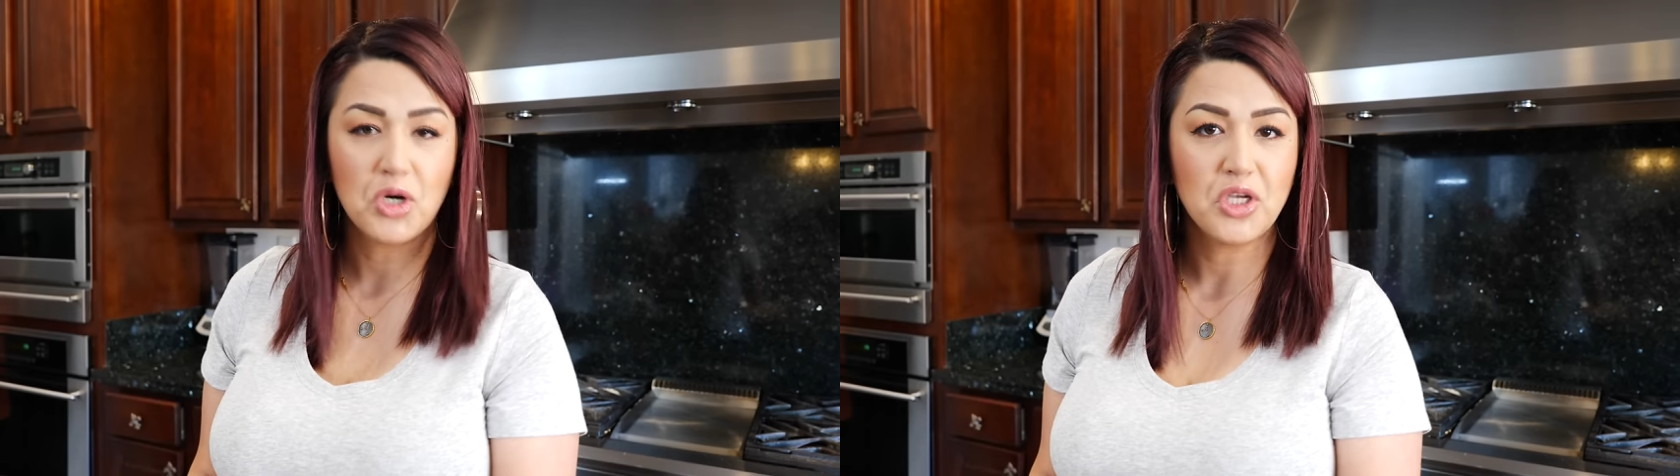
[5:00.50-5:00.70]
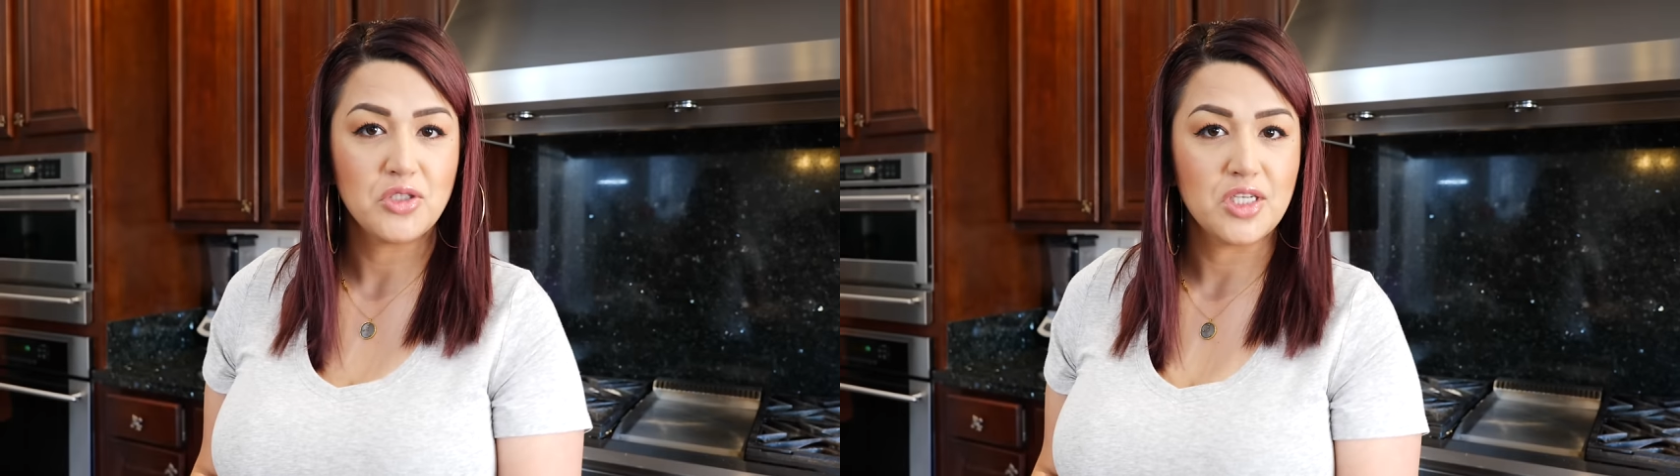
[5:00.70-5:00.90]

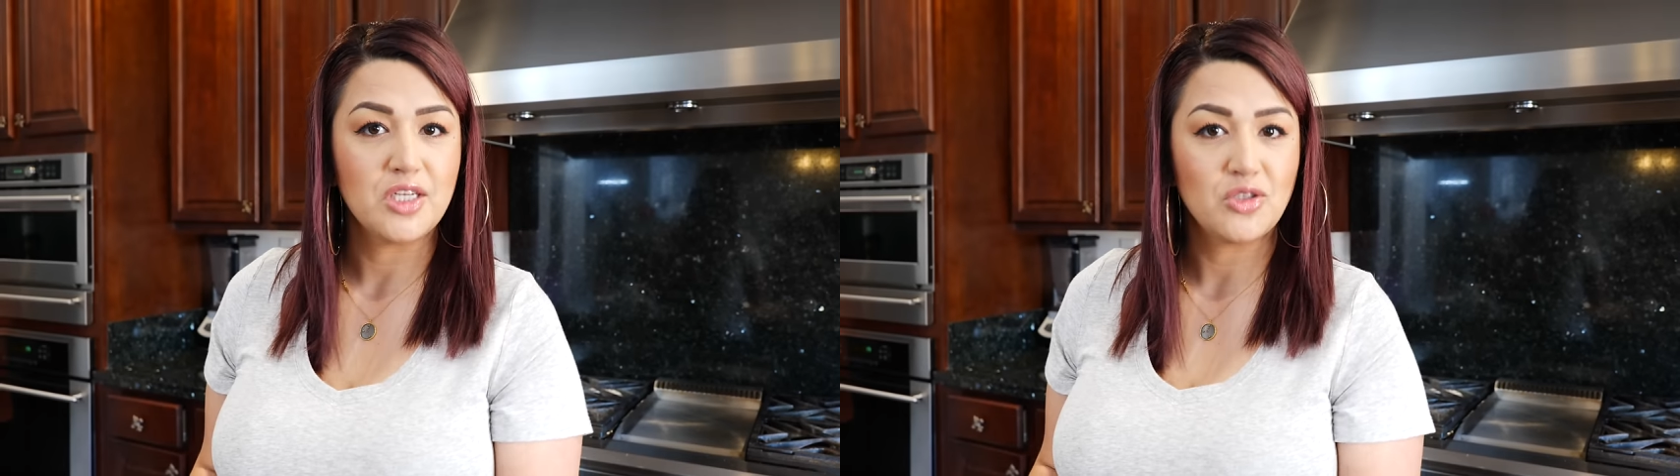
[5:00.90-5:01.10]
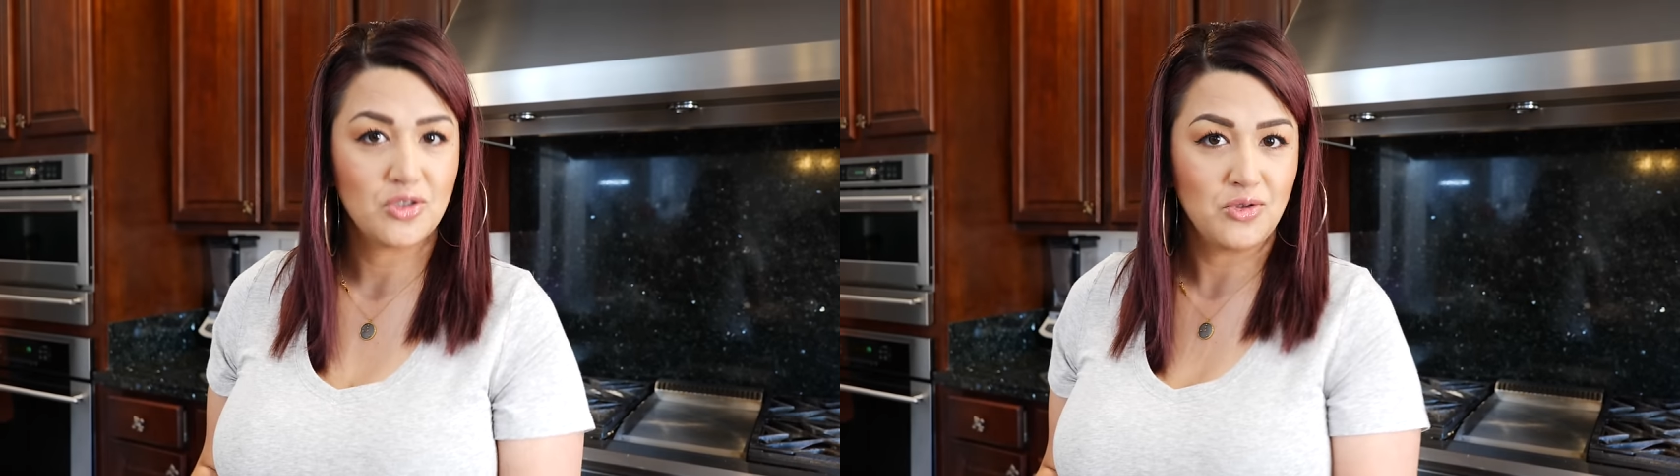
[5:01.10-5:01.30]
we're
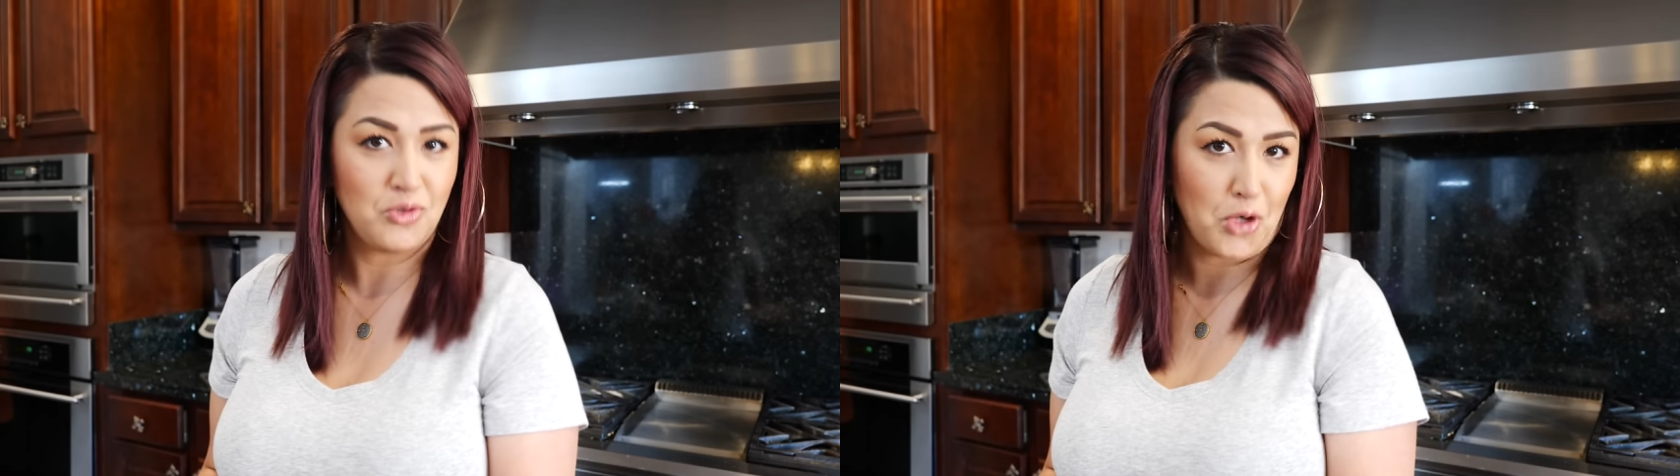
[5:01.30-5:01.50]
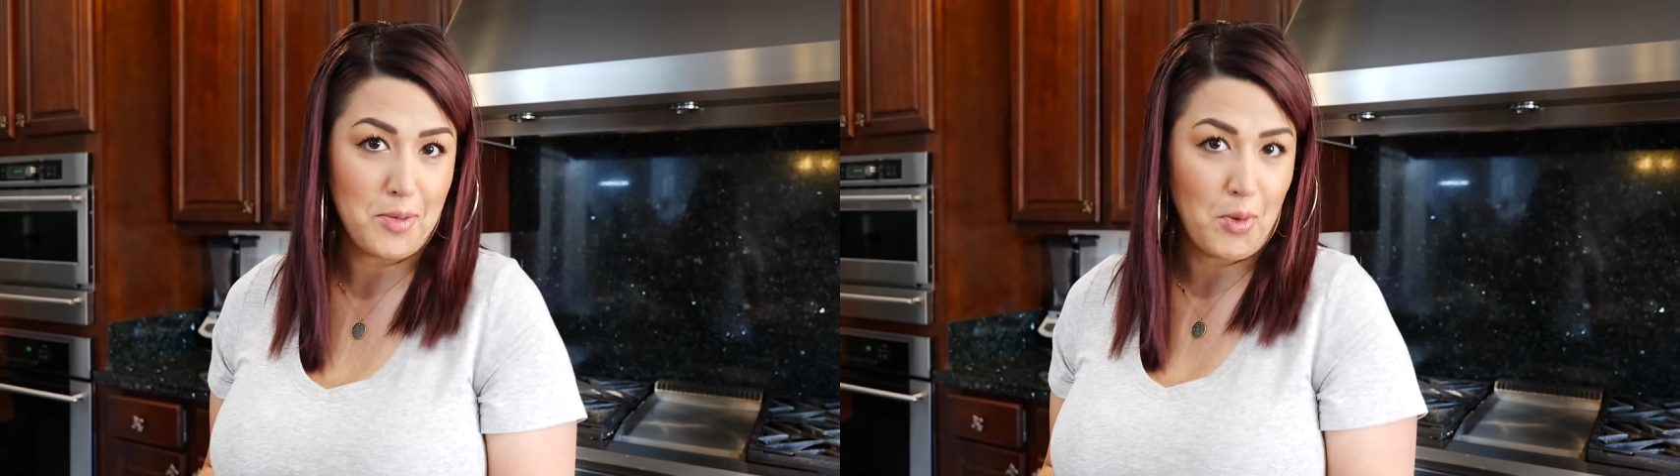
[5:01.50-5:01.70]
using
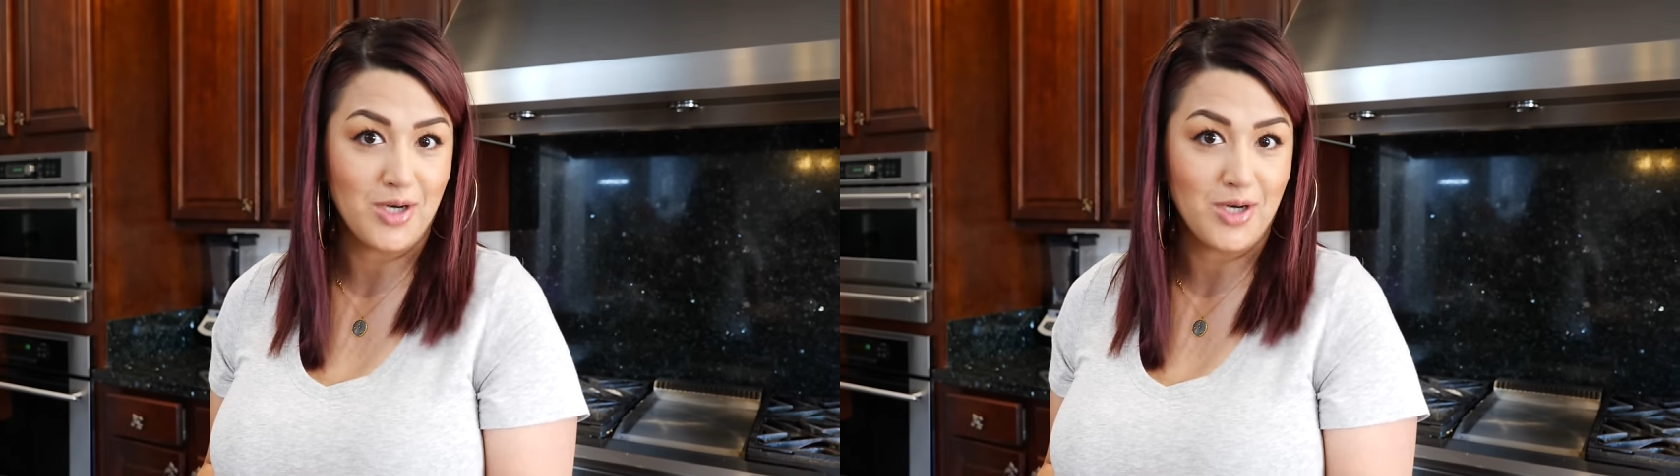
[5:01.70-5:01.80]
dried